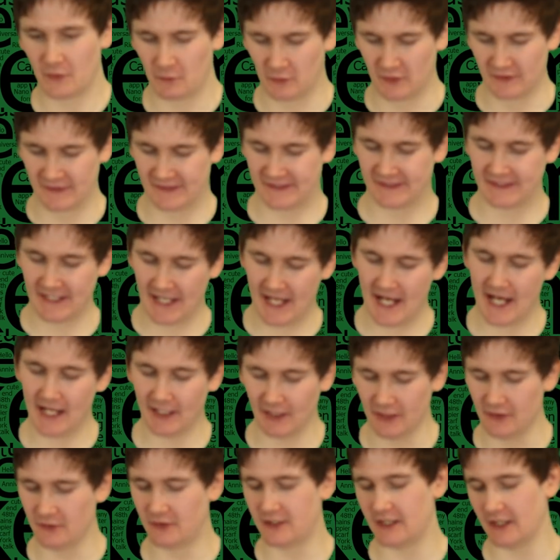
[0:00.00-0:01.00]
We'll
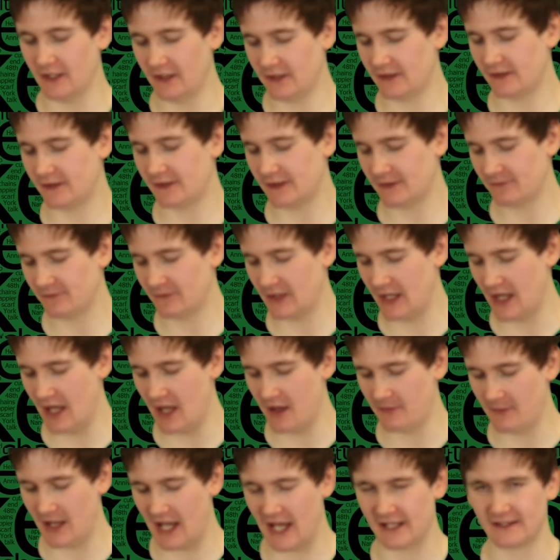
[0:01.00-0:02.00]
start, Lucas,
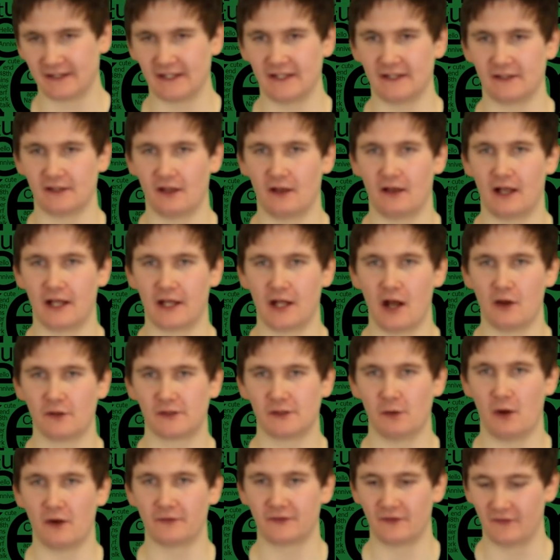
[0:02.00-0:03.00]
as is
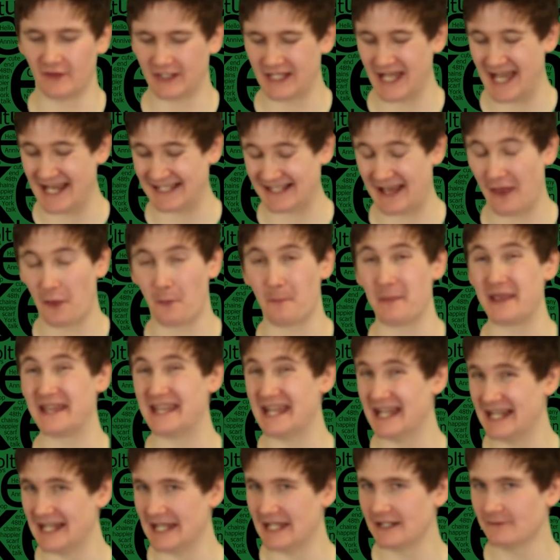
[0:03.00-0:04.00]
so often the case, at the
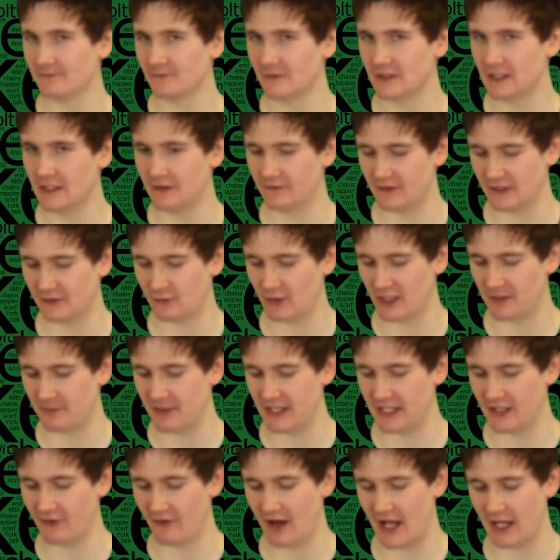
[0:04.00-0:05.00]
beginning of this
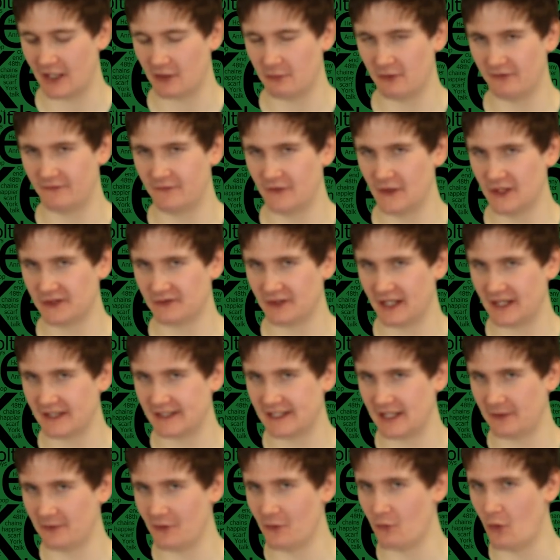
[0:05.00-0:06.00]
Wikipedia article. But first, you'd like
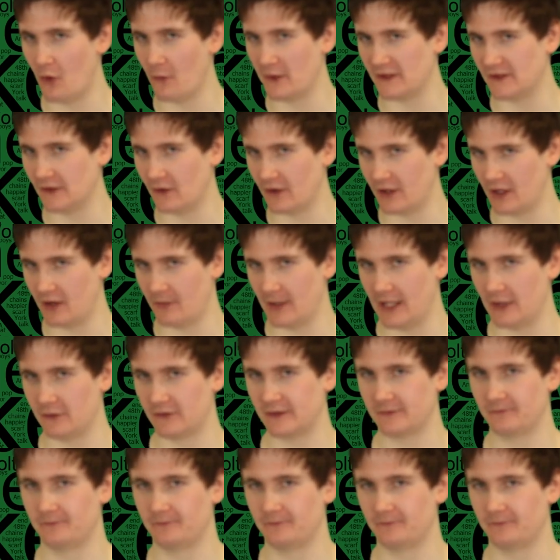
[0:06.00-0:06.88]
to tell me what we're talking about.